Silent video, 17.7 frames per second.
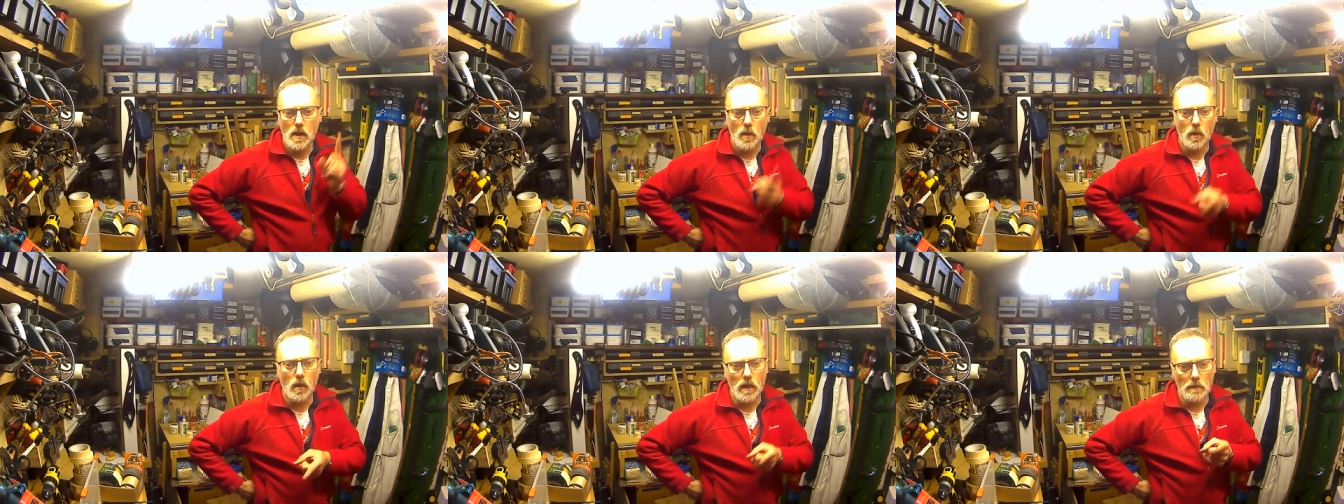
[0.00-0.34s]

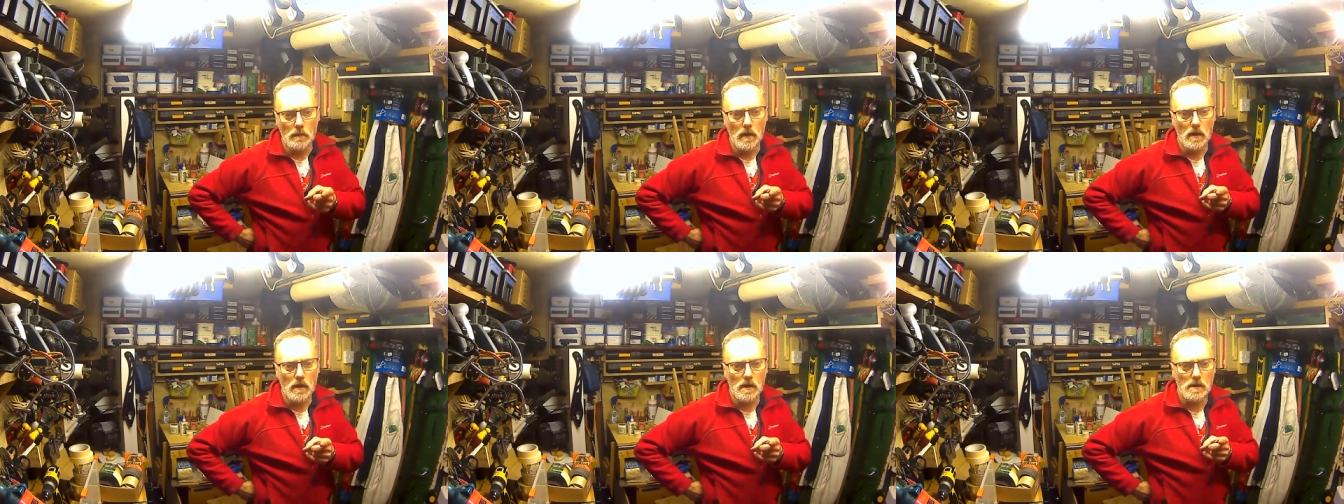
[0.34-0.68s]
white
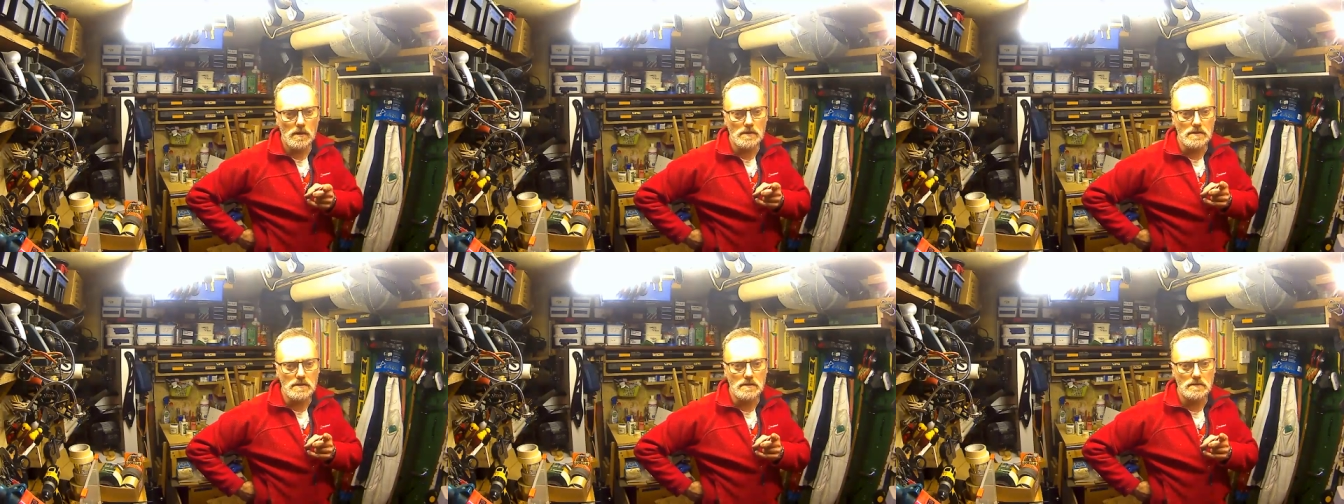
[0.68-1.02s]

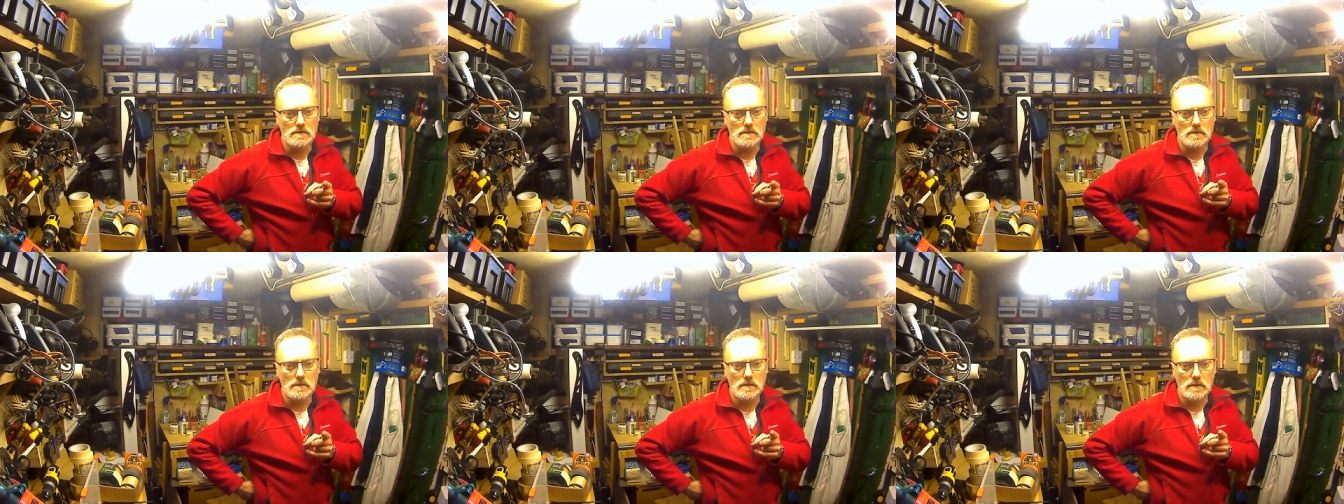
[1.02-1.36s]
markers.
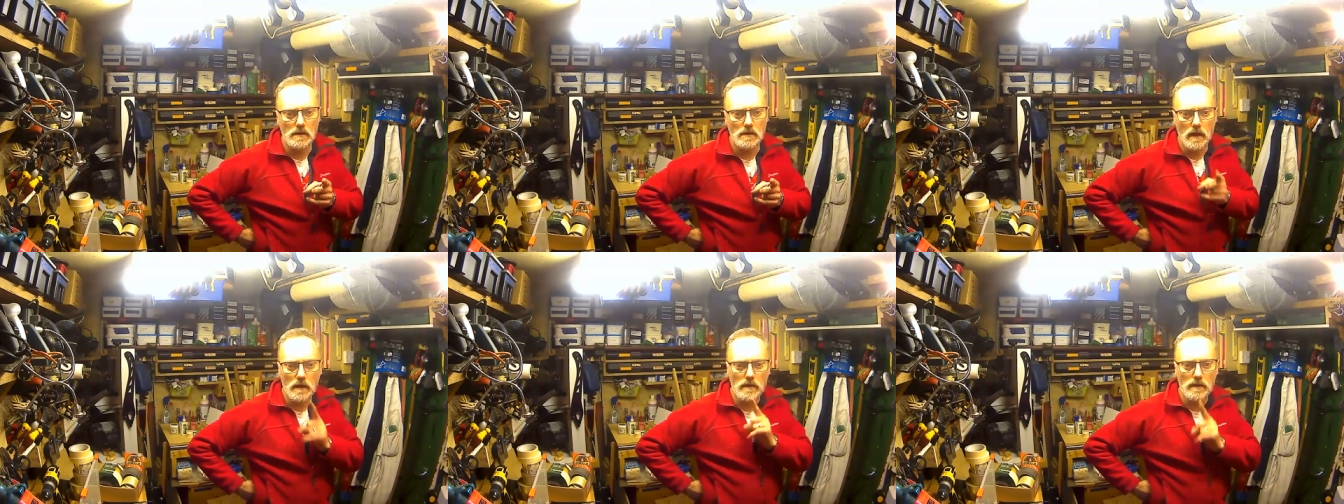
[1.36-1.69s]

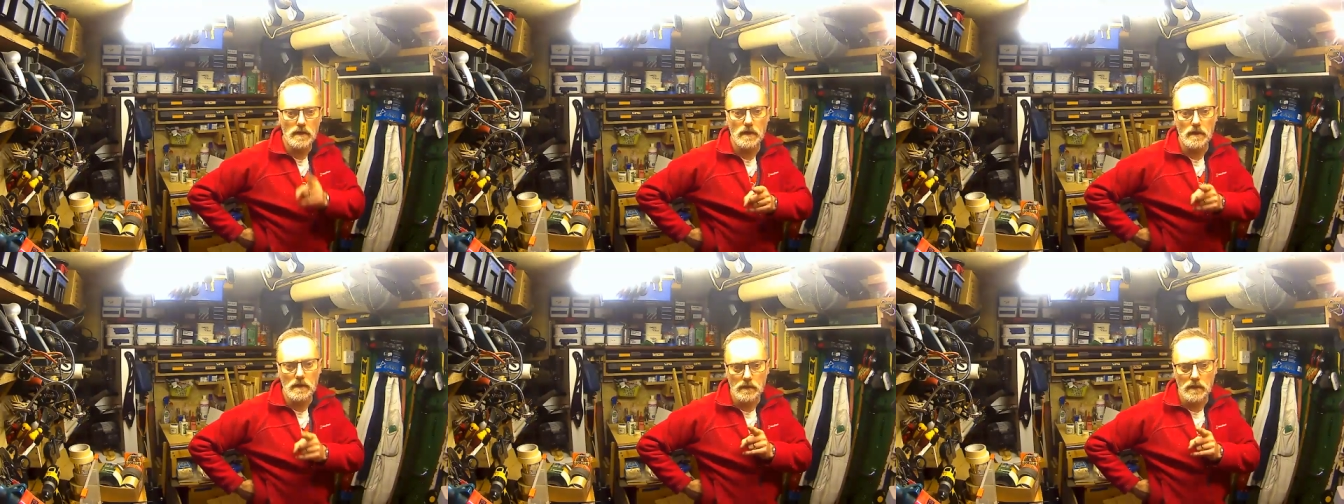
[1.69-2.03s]
I didn't
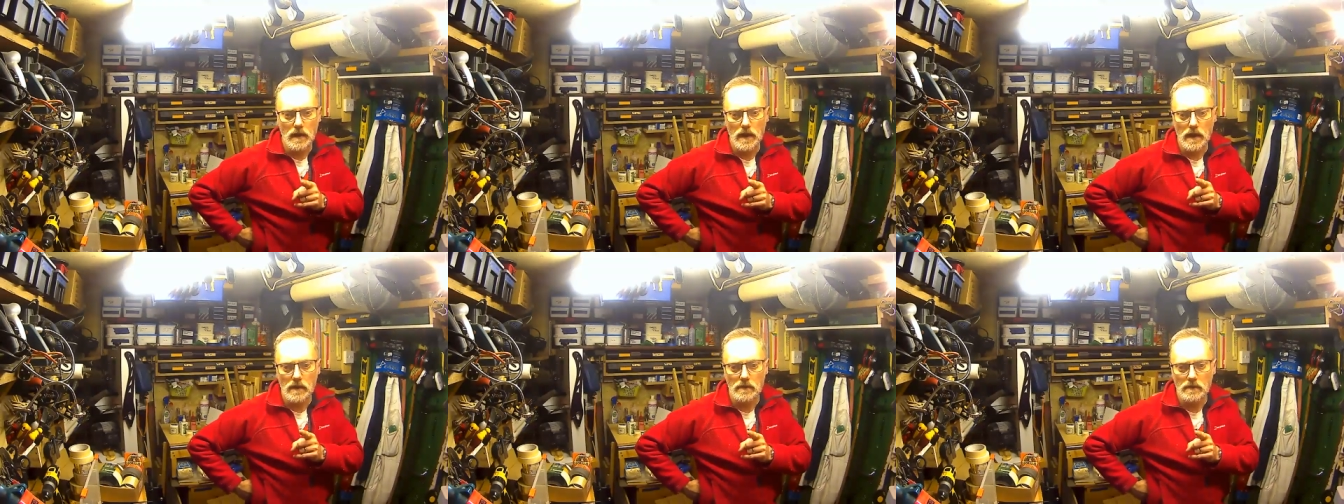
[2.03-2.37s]
think of
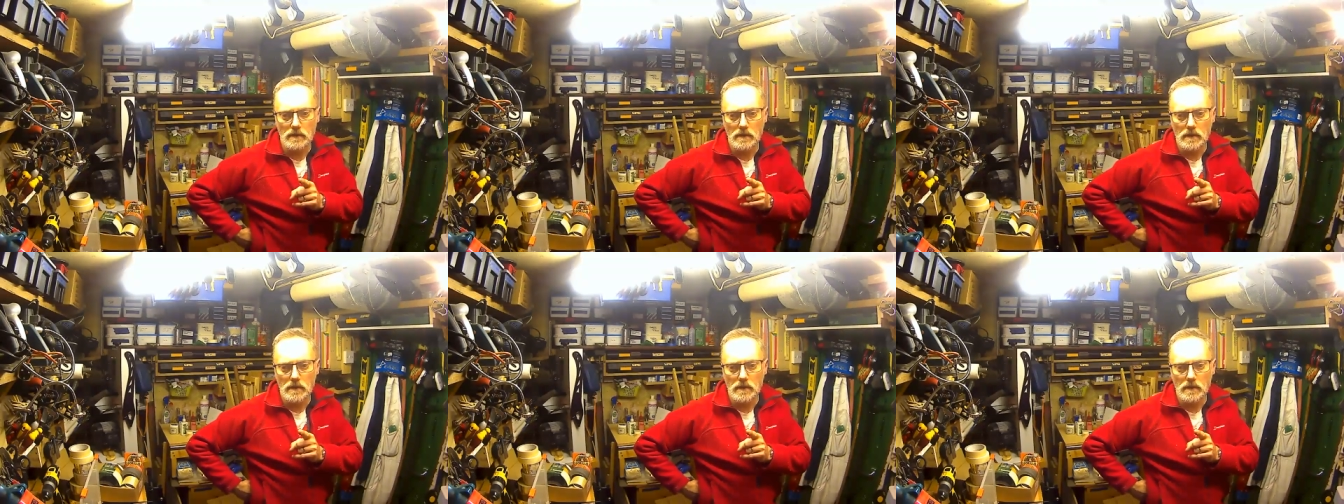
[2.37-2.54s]
that.